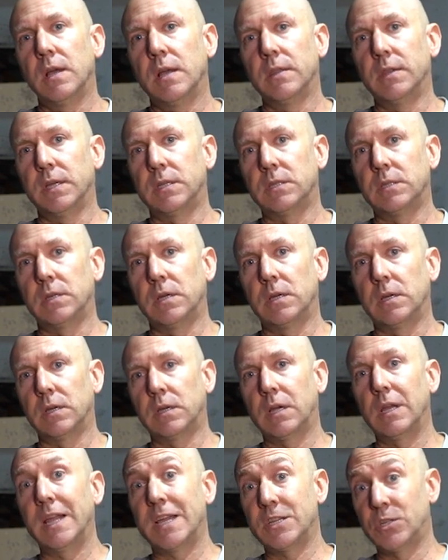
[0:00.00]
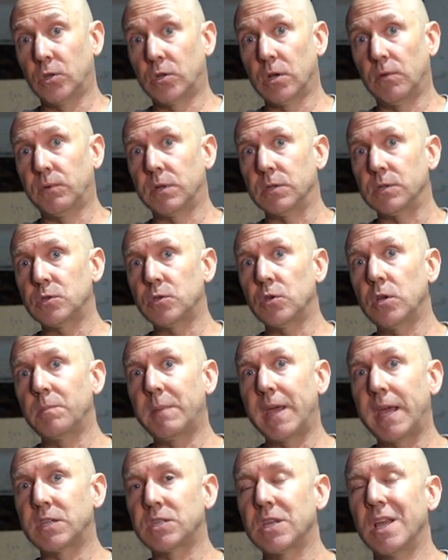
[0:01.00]
that Kalashnikov Concern
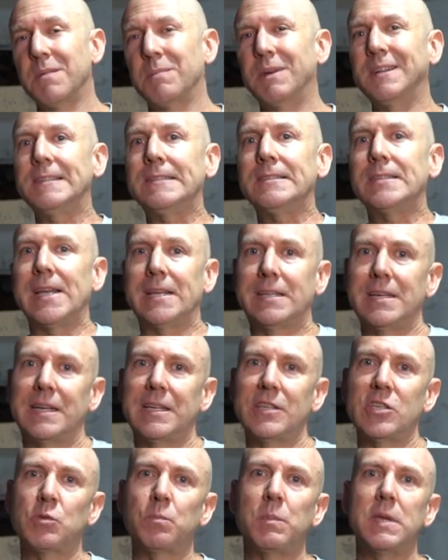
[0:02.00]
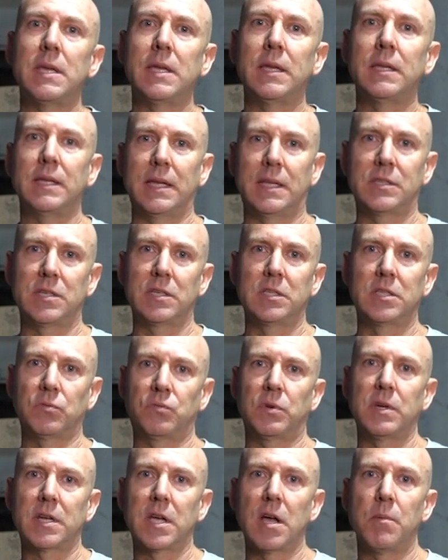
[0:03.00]
makes. But technically speaking, it's a
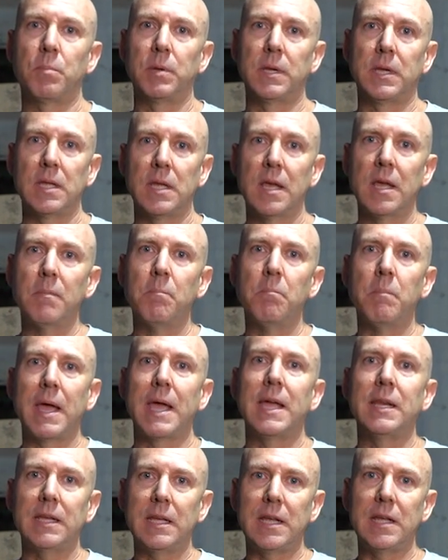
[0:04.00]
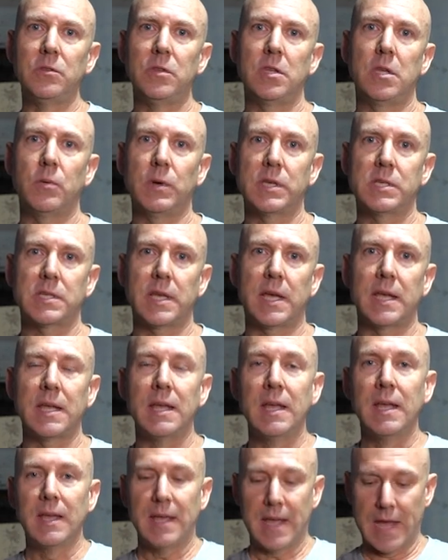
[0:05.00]
different company made in the USA.
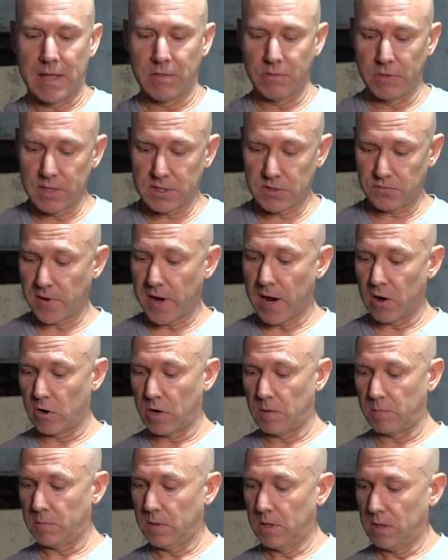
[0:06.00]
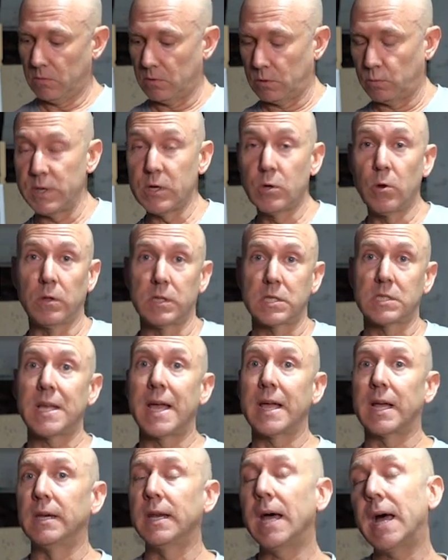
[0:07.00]
And this firearm, what we call the
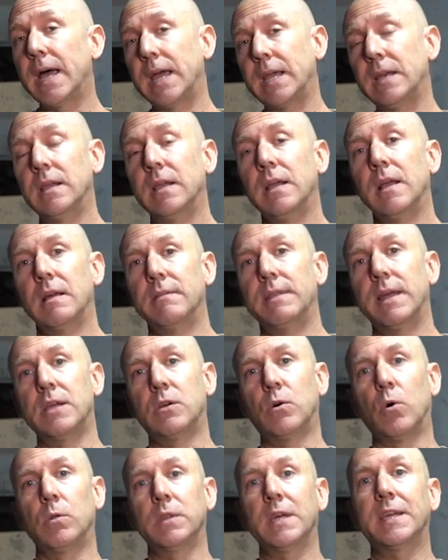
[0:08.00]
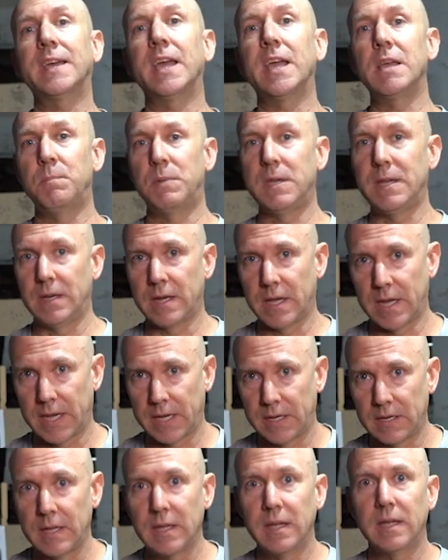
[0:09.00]
Saiga 9, they call the
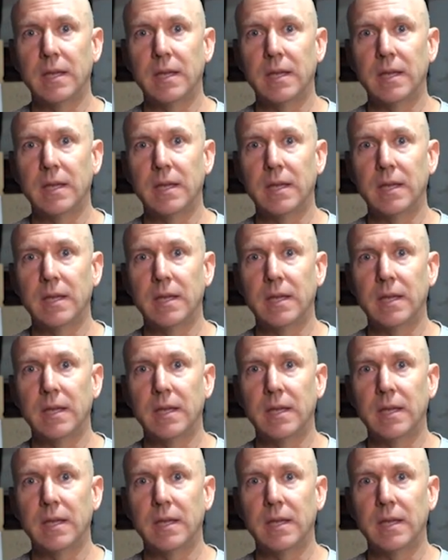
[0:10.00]
KP9